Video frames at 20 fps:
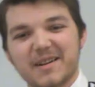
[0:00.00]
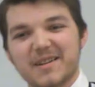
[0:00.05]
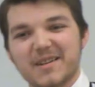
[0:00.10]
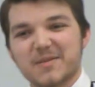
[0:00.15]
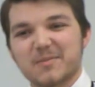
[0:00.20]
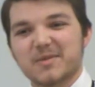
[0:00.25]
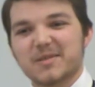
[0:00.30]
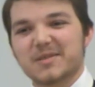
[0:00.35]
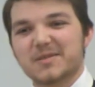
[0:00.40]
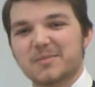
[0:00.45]
My
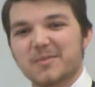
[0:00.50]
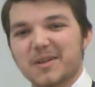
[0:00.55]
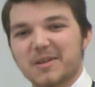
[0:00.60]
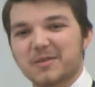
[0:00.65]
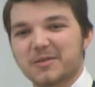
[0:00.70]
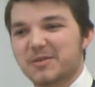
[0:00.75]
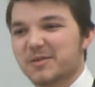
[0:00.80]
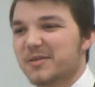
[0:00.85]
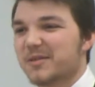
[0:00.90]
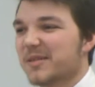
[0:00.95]
name is
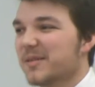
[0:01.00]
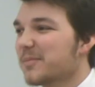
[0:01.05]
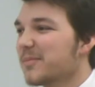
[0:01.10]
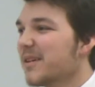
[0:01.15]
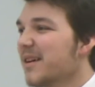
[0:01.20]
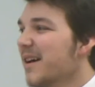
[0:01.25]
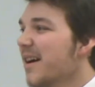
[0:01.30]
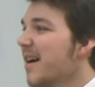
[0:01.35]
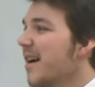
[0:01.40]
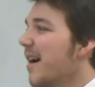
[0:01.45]
Michael Durkup,
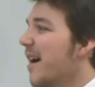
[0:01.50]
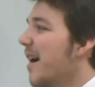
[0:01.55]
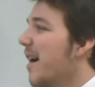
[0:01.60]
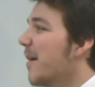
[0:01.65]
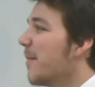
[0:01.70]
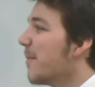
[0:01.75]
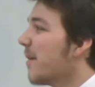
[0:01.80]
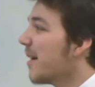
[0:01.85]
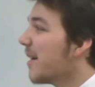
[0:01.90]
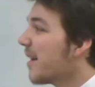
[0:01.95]

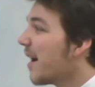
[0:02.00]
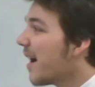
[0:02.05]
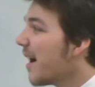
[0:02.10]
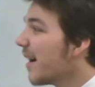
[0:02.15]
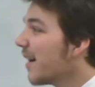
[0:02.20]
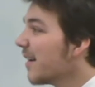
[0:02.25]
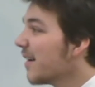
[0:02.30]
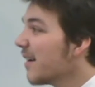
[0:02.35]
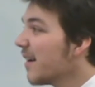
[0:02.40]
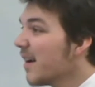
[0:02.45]
um, and
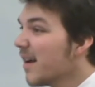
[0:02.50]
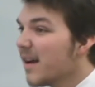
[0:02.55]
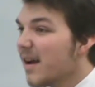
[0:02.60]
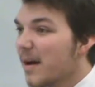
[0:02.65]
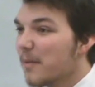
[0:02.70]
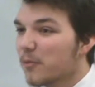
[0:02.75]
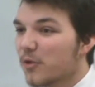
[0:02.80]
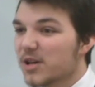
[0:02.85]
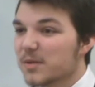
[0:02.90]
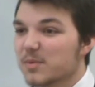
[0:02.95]
I
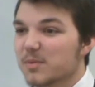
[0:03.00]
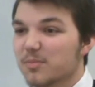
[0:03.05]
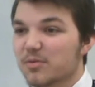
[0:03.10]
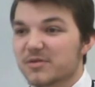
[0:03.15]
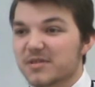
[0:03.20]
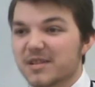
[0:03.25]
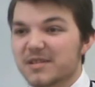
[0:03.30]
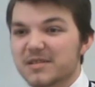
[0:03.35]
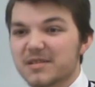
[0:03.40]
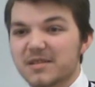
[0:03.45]
am going to be
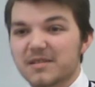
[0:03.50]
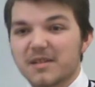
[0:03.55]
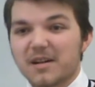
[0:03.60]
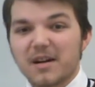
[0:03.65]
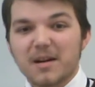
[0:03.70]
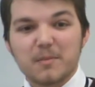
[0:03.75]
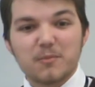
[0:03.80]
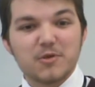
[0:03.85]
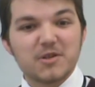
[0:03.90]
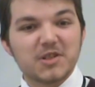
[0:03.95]
presenting
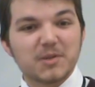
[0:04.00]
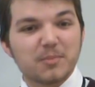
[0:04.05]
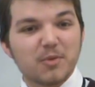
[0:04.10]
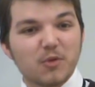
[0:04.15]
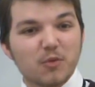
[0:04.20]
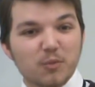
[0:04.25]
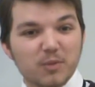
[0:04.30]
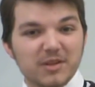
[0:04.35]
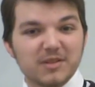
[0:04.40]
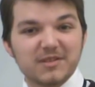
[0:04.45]
uh,
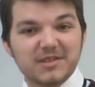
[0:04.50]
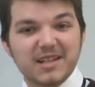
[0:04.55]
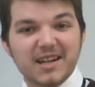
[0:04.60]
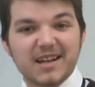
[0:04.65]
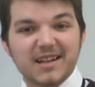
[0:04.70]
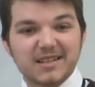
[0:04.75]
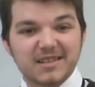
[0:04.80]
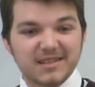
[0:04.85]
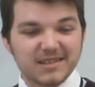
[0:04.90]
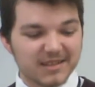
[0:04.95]
municipal wheel
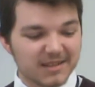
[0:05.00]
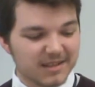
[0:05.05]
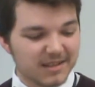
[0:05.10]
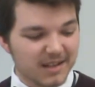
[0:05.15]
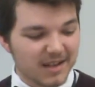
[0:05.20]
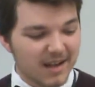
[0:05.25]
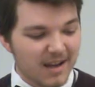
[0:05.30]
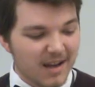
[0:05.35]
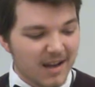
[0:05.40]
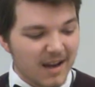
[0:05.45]

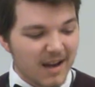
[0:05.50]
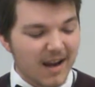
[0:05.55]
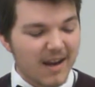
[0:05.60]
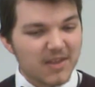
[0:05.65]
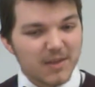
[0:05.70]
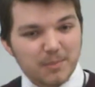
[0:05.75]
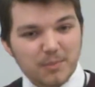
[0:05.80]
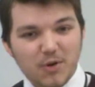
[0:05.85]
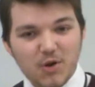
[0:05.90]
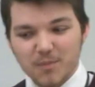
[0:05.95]
taxes.
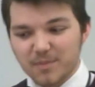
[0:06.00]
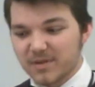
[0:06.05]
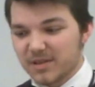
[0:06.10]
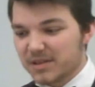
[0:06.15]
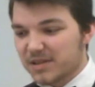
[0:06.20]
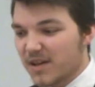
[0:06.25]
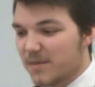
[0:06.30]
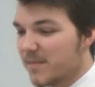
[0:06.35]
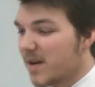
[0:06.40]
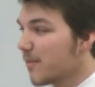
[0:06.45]
And the
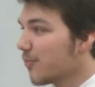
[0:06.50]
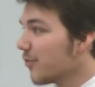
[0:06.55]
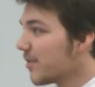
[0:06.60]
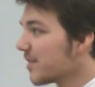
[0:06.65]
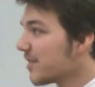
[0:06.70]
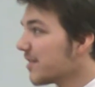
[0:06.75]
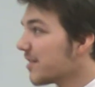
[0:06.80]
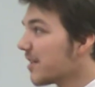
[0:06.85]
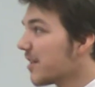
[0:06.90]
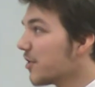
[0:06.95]
purpose of my
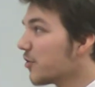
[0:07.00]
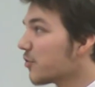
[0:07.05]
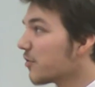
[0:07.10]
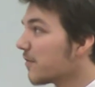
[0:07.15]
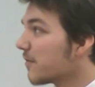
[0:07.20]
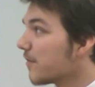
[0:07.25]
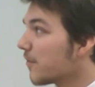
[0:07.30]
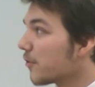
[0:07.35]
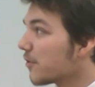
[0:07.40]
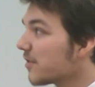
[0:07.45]

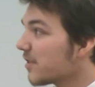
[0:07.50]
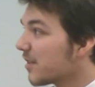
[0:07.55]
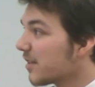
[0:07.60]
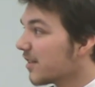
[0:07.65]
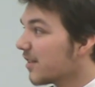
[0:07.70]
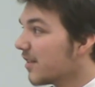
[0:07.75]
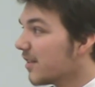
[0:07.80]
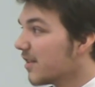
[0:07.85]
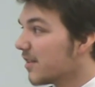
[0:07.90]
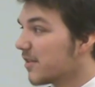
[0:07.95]
presentation,
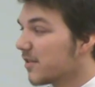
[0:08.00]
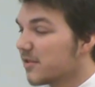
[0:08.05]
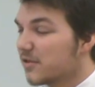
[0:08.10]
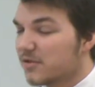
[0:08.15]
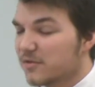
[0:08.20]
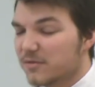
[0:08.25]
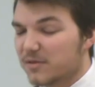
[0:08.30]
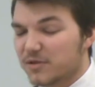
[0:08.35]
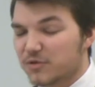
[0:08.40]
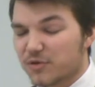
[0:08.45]
firstly, is
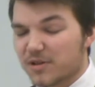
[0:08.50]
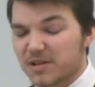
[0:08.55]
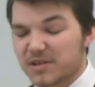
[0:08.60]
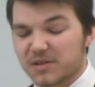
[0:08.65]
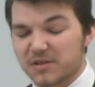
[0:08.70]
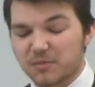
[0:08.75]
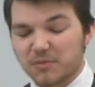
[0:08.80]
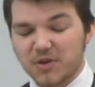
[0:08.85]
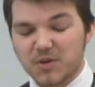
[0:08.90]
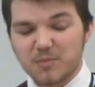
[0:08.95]
to
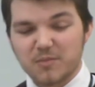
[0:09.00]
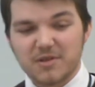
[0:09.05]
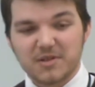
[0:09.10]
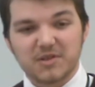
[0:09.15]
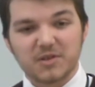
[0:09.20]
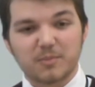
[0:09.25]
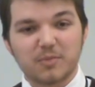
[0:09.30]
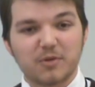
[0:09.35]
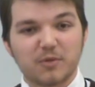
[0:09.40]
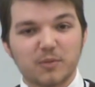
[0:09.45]
address what a
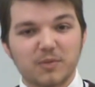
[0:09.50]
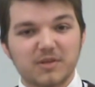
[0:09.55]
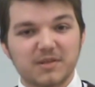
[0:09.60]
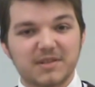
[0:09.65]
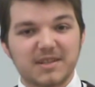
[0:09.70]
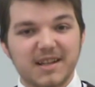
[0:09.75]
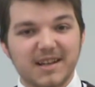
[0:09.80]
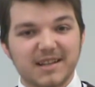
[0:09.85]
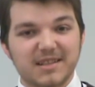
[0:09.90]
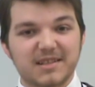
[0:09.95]
municipal
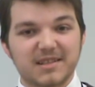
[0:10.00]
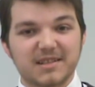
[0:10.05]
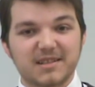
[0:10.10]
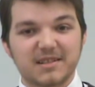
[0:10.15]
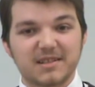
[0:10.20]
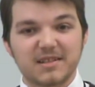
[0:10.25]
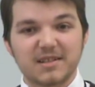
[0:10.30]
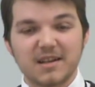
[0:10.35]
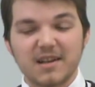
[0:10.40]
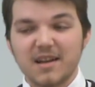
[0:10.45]
wheel tax
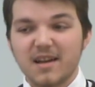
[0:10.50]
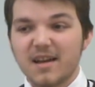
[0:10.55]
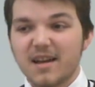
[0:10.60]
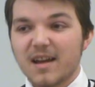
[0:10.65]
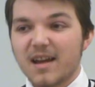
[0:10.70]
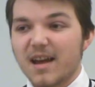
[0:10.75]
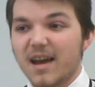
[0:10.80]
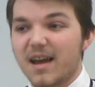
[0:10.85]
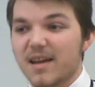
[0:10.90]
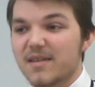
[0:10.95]
is,
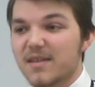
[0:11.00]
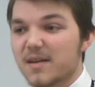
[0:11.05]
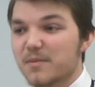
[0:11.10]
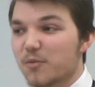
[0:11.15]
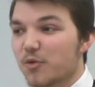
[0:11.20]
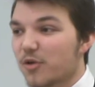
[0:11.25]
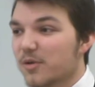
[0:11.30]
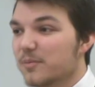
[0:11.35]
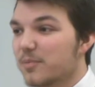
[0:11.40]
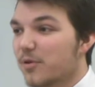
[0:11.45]
and
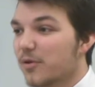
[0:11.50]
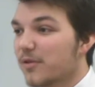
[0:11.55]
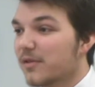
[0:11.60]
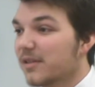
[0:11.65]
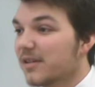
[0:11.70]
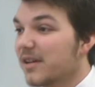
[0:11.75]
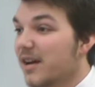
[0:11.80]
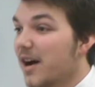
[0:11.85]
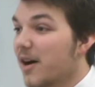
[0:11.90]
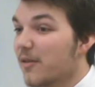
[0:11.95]
then more
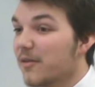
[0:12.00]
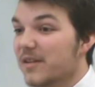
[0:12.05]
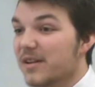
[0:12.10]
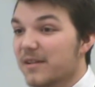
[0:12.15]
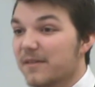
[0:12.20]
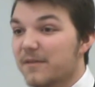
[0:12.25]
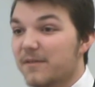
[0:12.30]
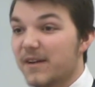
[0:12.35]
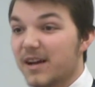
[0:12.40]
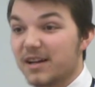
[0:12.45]
importantly, how
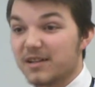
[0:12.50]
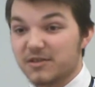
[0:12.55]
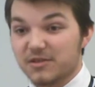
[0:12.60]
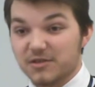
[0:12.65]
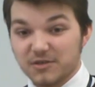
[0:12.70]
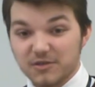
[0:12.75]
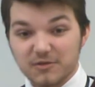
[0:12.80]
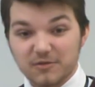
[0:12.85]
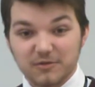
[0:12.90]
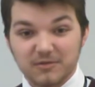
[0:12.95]
they
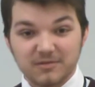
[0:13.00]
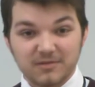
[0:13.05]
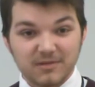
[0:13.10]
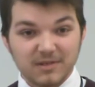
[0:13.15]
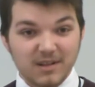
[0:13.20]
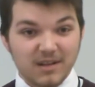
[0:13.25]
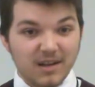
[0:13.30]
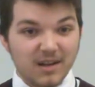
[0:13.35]
affect you